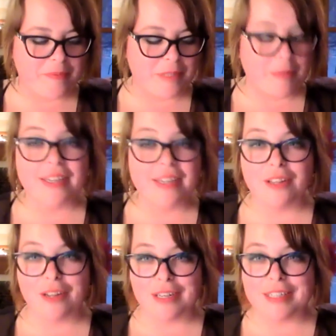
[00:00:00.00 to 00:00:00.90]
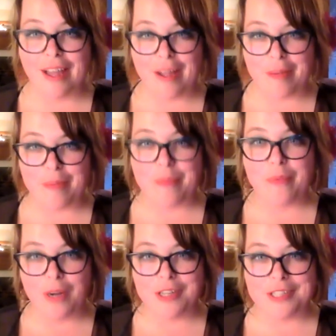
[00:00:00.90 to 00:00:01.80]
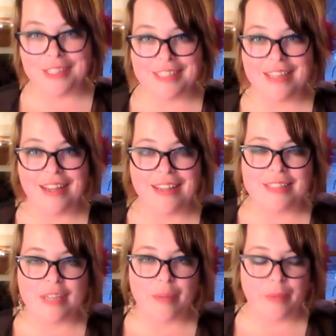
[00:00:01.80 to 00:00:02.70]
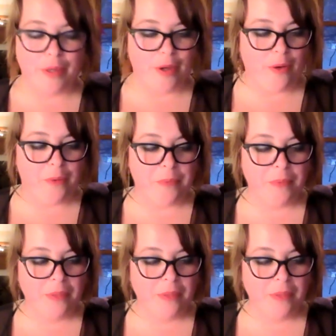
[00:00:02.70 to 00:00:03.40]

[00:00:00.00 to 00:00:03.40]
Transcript: spending a lot of time watching the tides come and go.